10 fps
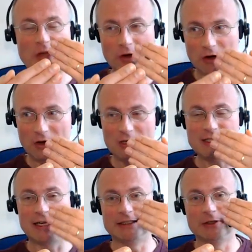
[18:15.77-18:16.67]

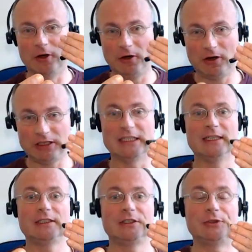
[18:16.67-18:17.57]
earlier and
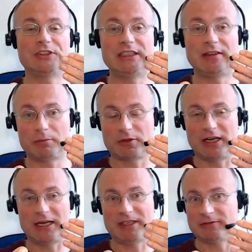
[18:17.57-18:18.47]
earlier, you see the
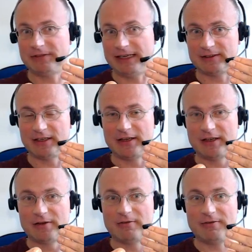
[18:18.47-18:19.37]
priming effect
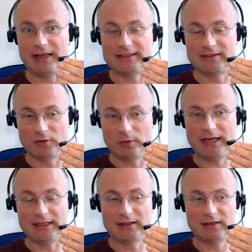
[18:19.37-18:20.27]
fades
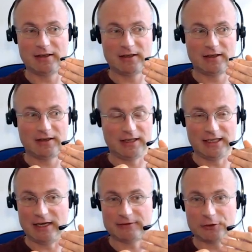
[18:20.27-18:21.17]
away. And
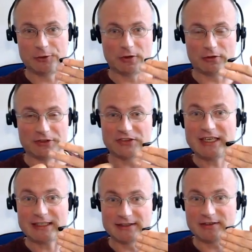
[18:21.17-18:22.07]
after 2 or 3
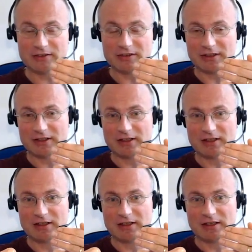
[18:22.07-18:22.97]
seconds,
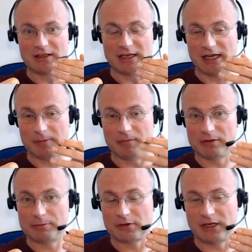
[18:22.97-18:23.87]

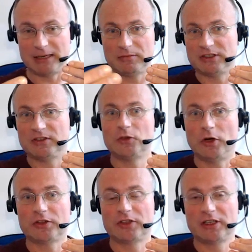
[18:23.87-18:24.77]
the prime does
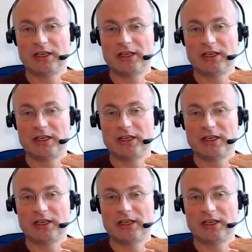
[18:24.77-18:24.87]
not